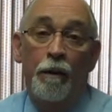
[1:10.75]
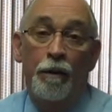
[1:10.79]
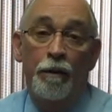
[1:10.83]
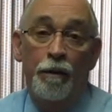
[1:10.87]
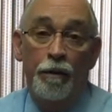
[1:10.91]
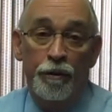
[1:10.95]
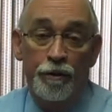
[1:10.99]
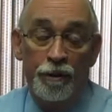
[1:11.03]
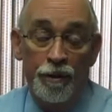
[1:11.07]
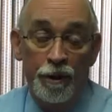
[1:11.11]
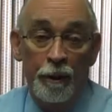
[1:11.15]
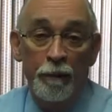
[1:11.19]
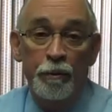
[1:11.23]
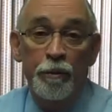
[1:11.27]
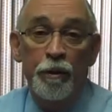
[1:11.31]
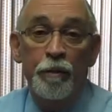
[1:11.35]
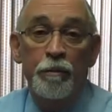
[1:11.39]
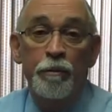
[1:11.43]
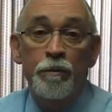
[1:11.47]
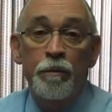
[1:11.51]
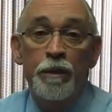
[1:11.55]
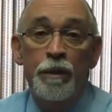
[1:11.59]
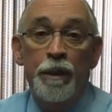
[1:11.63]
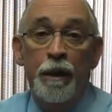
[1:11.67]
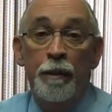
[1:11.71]
their
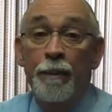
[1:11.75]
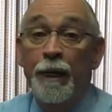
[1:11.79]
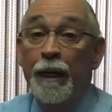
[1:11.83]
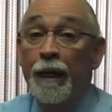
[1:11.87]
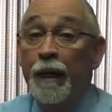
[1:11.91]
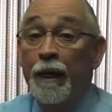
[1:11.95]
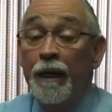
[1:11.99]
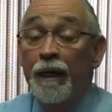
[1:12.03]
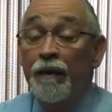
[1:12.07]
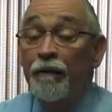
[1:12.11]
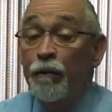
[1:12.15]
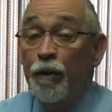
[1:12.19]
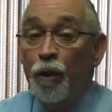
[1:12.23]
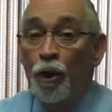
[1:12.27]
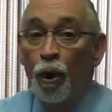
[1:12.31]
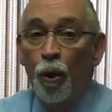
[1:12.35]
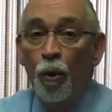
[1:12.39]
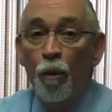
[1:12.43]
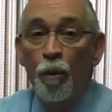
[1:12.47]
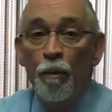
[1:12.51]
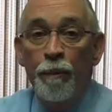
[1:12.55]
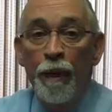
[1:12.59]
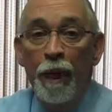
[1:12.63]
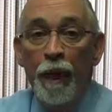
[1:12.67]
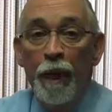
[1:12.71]
symptoms. They may not even
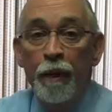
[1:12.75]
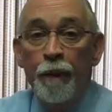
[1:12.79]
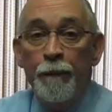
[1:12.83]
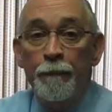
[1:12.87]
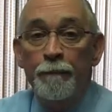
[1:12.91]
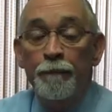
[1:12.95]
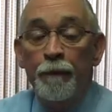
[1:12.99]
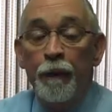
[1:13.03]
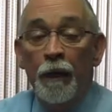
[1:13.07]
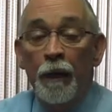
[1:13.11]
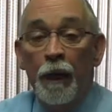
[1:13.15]
know about it.